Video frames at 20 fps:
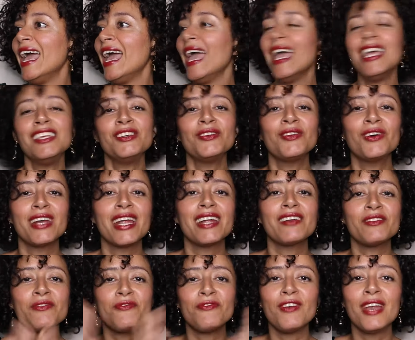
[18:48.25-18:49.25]
and you're
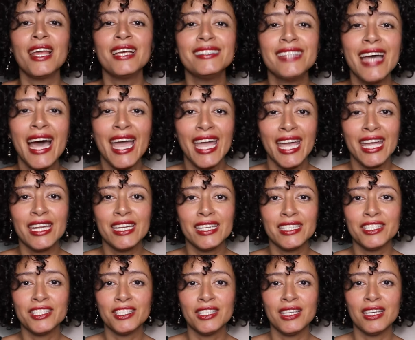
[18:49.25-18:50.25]
gonna reflect that
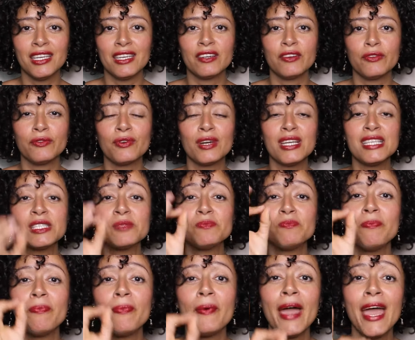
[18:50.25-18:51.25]
energy.
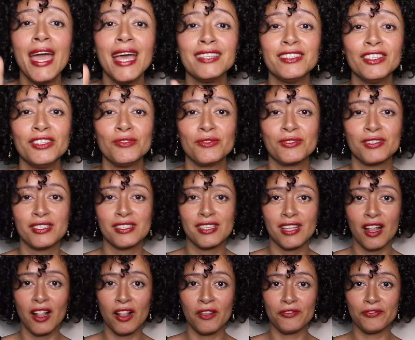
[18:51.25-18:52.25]
Respect
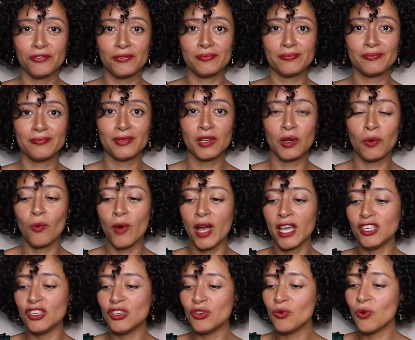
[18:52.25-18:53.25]
yourself
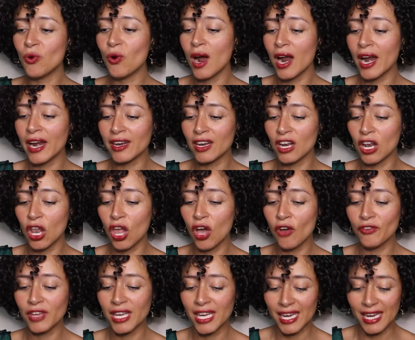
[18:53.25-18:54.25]
when you are
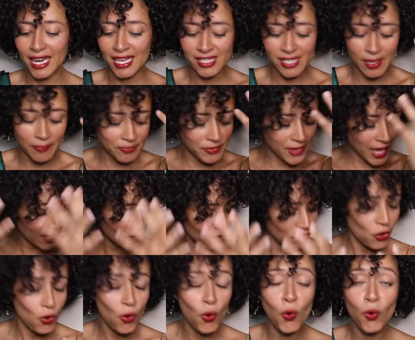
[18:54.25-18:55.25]
loving and accepting
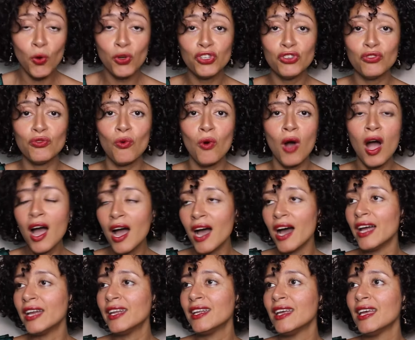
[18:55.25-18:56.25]
who you
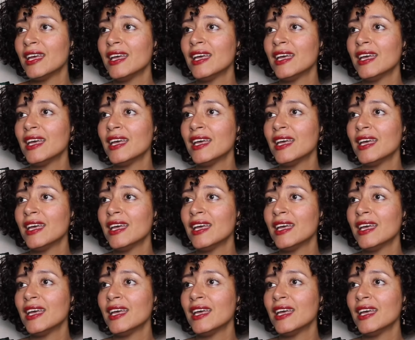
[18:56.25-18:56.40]
are,